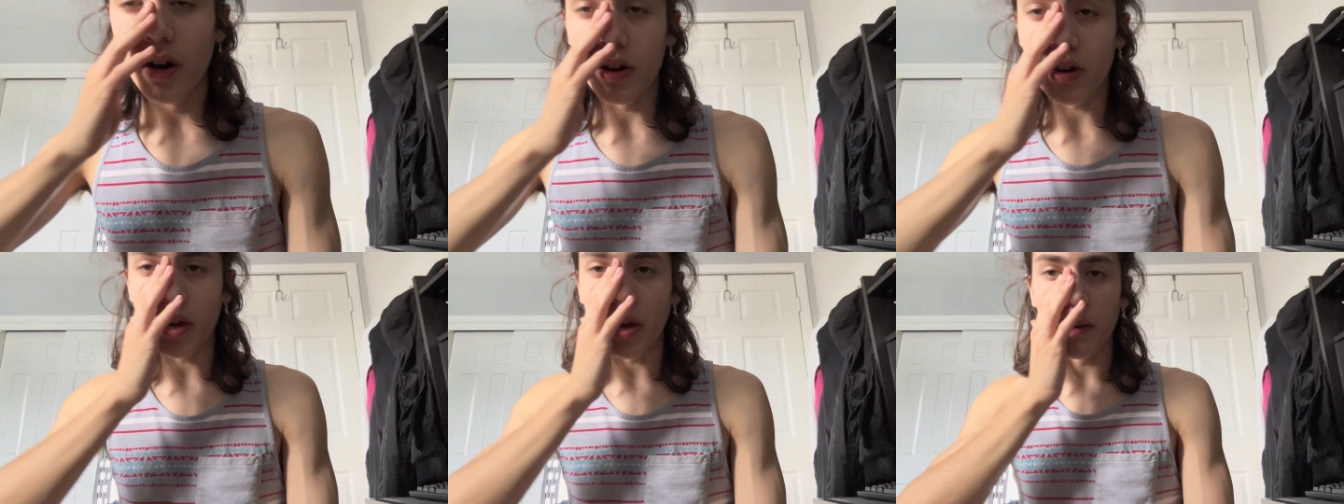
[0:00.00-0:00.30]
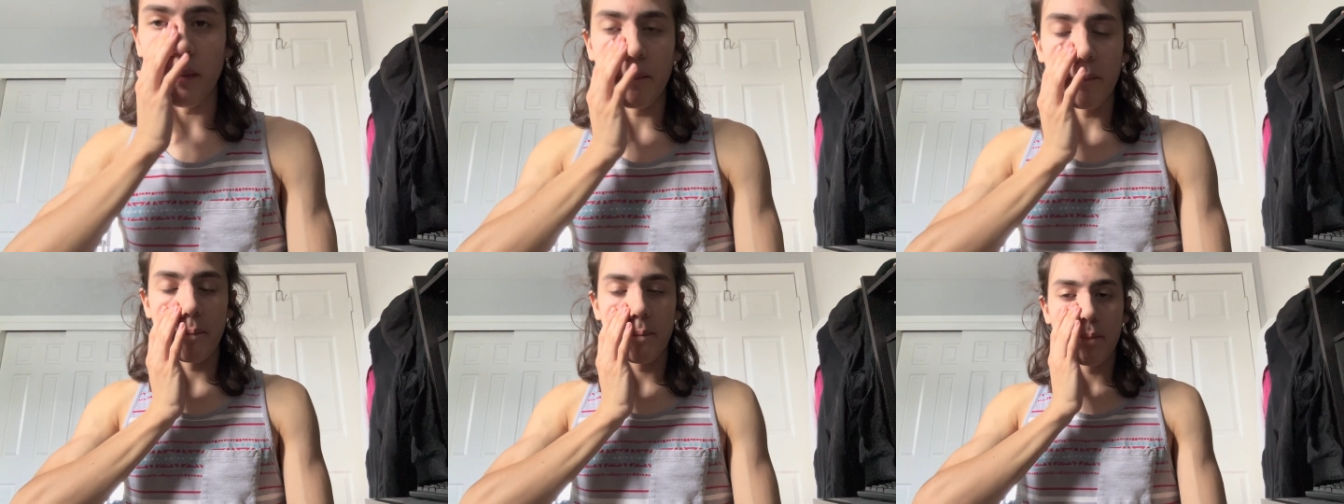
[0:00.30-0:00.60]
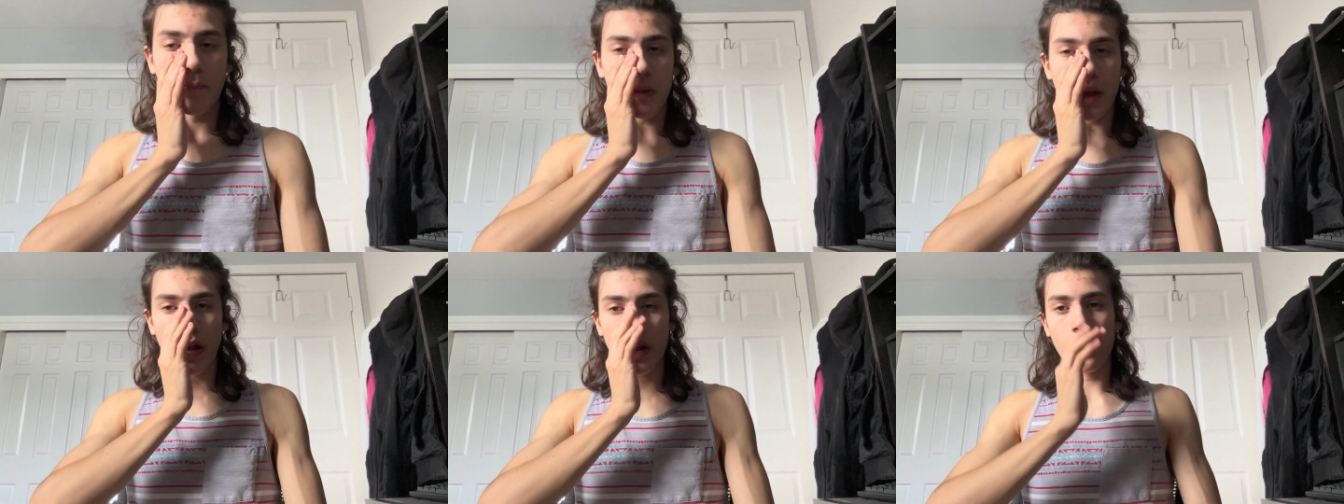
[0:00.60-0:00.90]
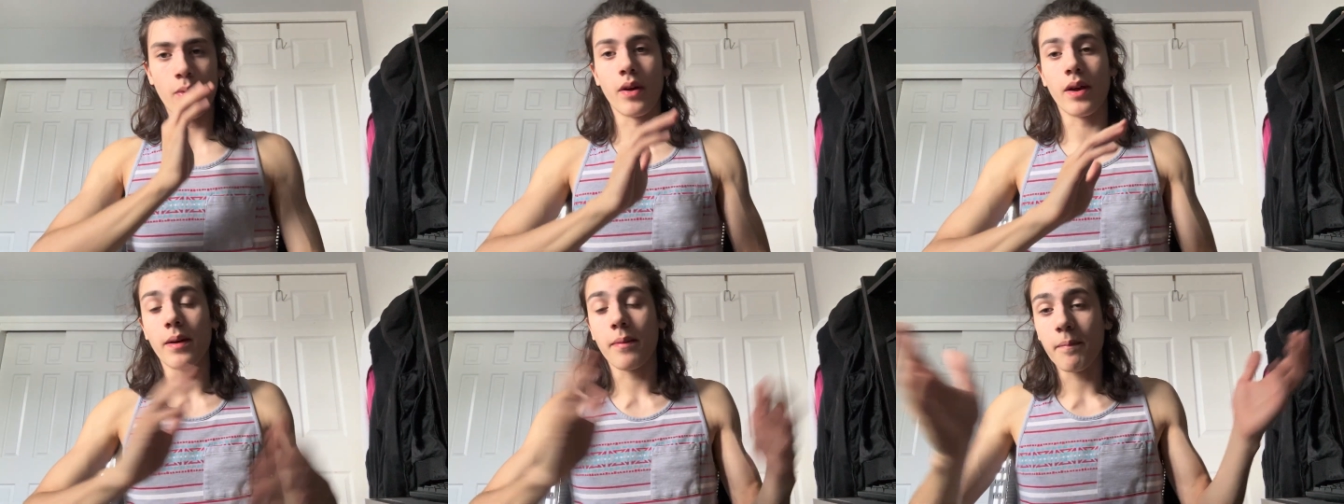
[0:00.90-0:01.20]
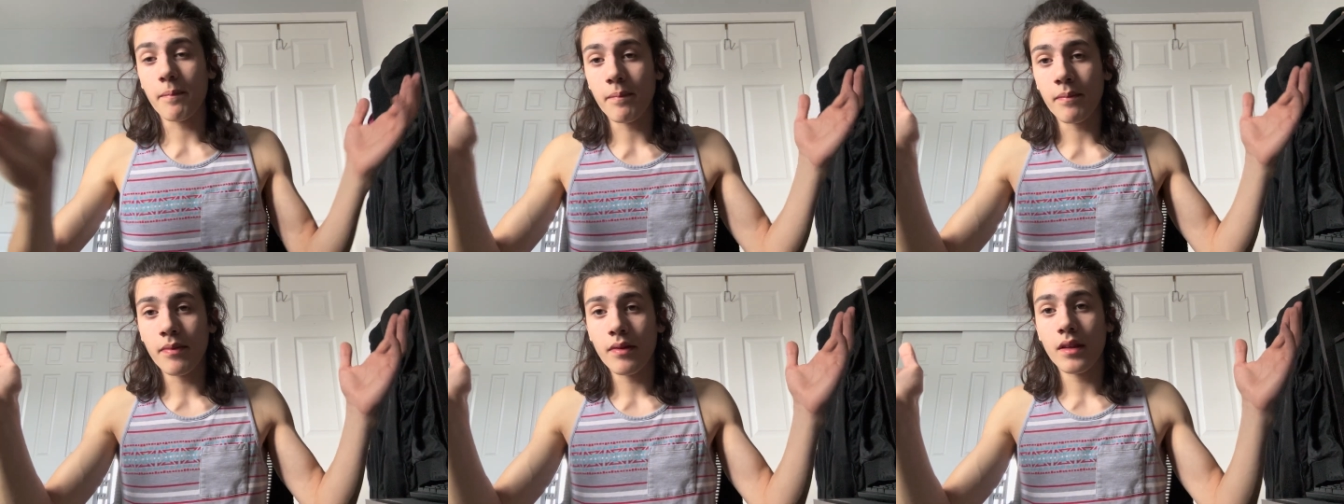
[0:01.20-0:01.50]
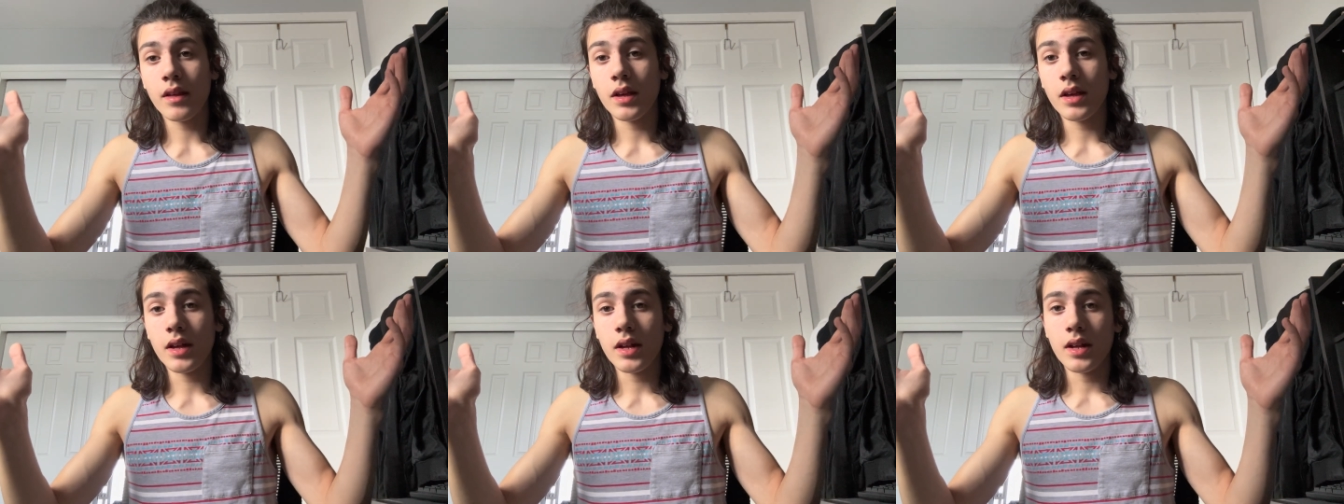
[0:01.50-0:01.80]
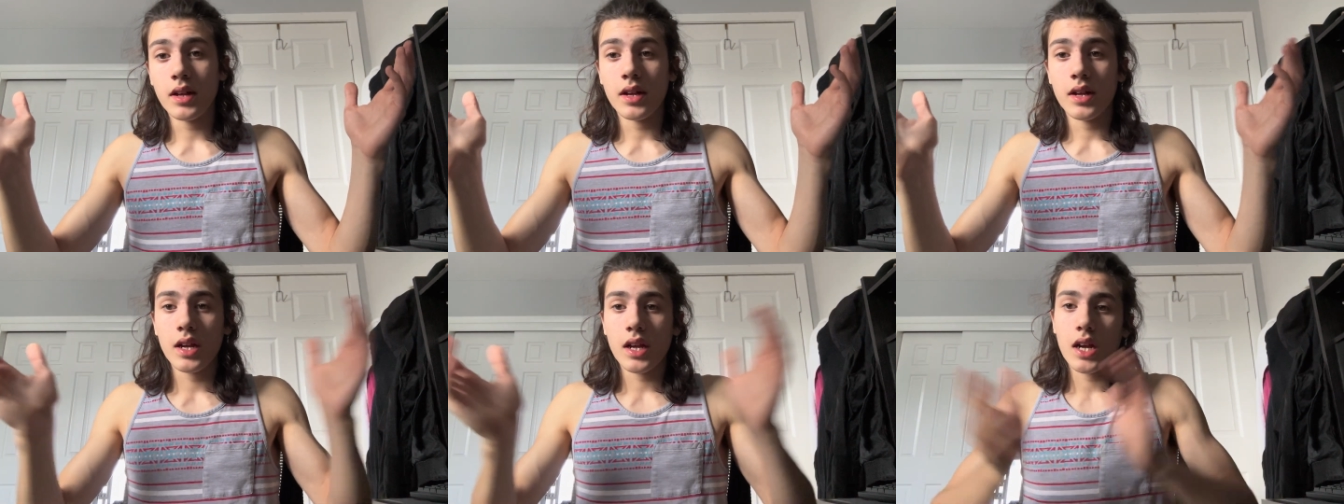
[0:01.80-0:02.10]
Okay. Anyway,
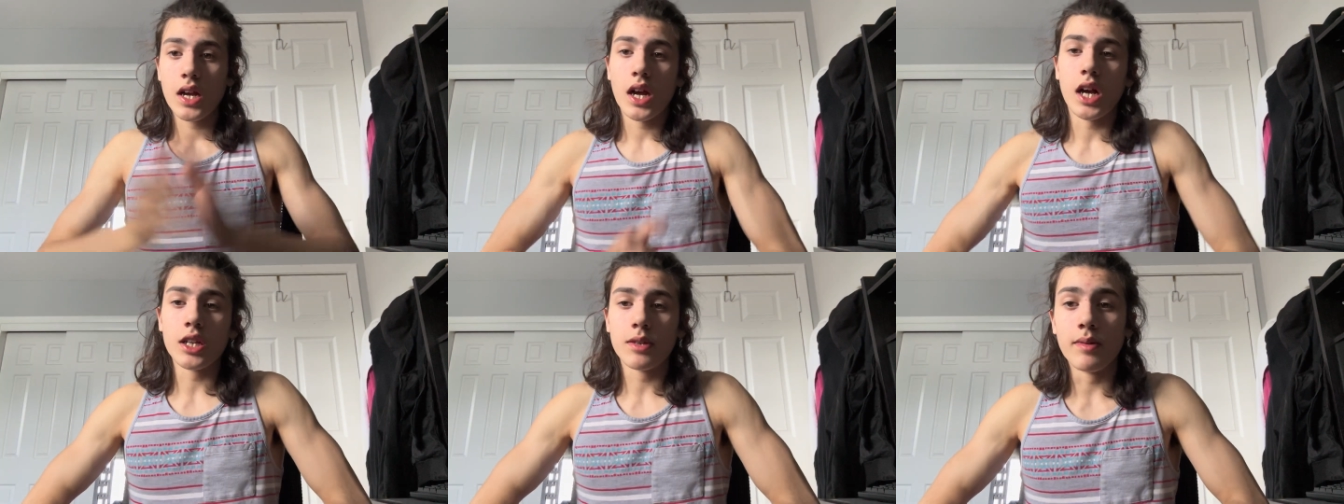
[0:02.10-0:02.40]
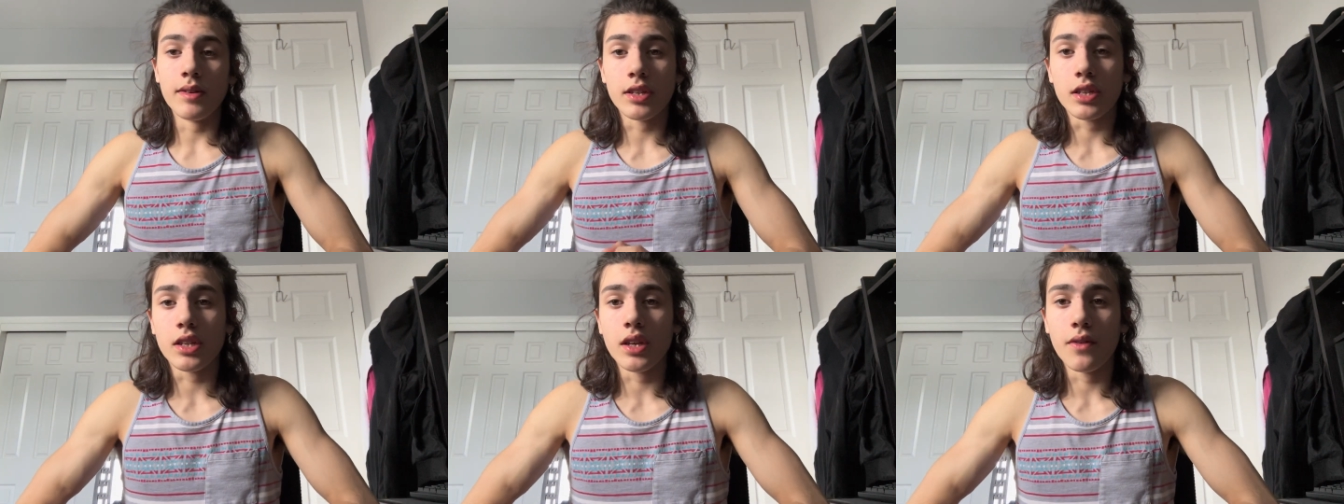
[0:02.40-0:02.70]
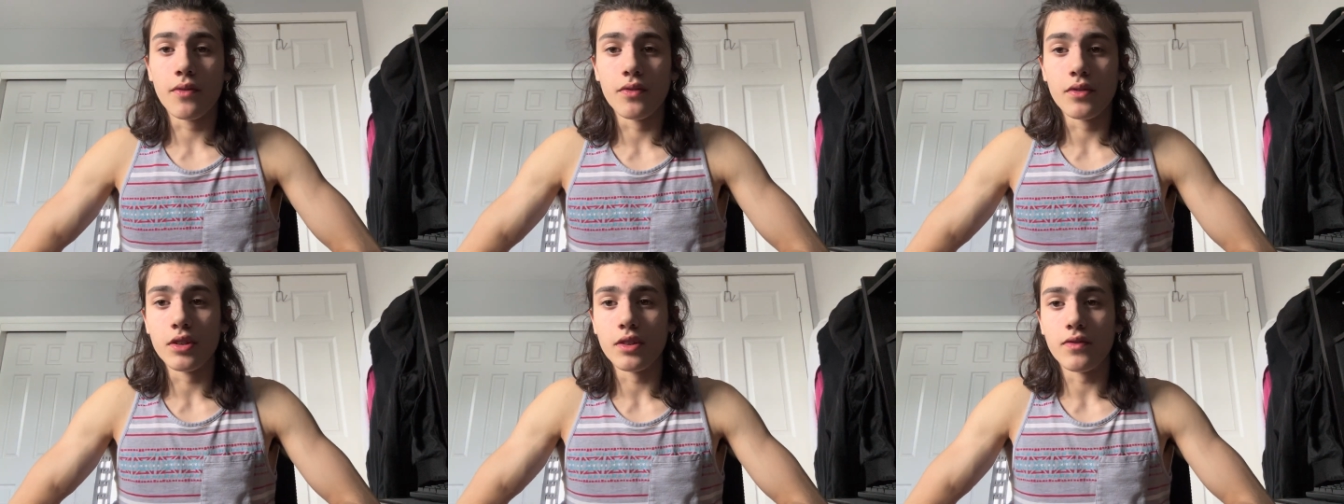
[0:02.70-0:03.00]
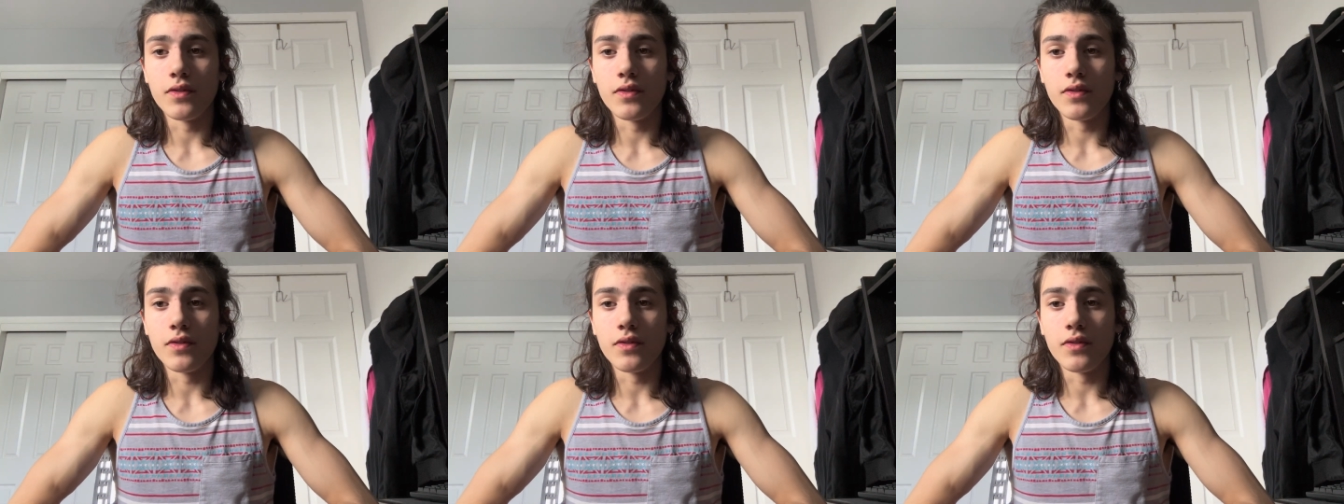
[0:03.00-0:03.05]
that's basically it for this